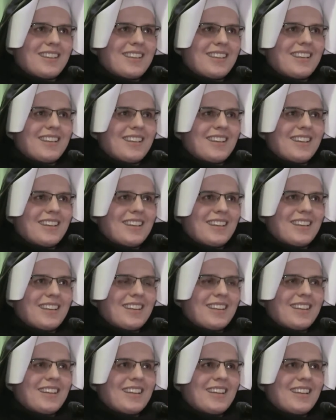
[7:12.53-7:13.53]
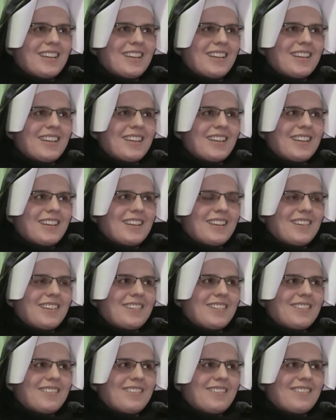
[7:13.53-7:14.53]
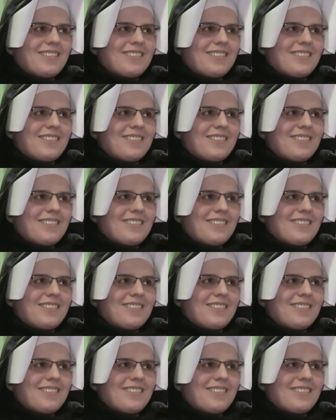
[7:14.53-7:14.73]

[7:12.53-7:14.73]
(no one is talking)